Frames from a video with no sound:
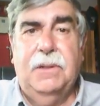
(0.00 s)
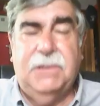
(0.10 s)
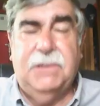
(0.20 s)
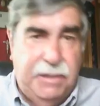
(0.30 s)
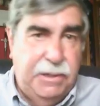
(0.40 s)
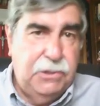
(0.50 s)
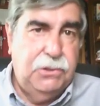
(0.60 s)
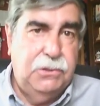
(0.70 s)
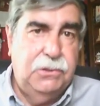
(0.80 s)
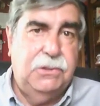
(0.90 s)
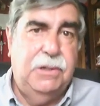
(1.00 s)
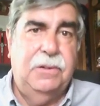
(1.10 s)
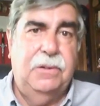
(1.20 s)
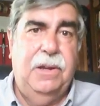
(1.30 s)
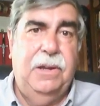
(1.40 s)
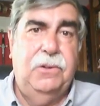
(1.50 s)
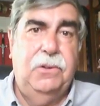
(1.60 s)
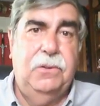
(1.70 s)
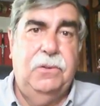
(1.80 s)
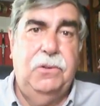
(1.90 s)
citations
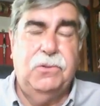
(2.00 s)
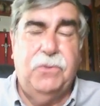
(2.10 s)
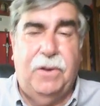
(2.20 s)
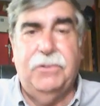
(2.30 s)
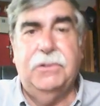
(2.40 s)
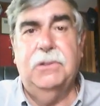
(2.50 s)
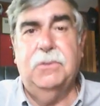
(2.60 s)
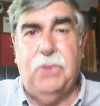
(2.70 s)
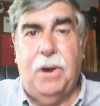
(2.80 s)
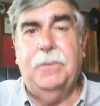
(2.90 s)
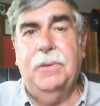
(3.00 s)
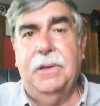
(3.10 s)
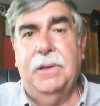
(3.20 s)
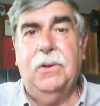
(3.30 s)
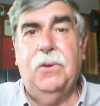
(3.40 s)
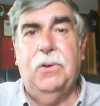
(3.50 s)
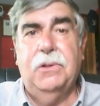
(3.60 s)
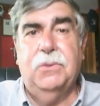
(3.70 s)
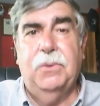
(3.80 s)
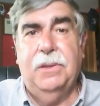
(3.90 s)
and use references properly in
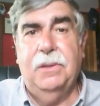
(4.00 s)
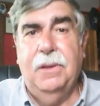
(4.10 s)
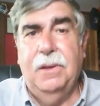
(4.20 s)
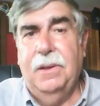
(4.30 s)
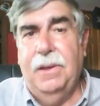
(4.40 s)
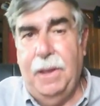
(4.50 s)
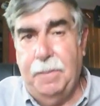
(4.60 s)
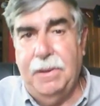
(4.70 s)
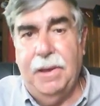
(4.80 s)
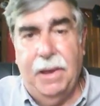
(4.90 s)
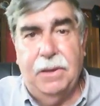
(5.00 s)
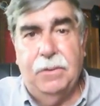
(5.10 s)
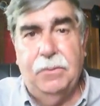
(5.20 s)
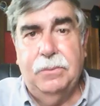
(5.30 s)
accordance with APA.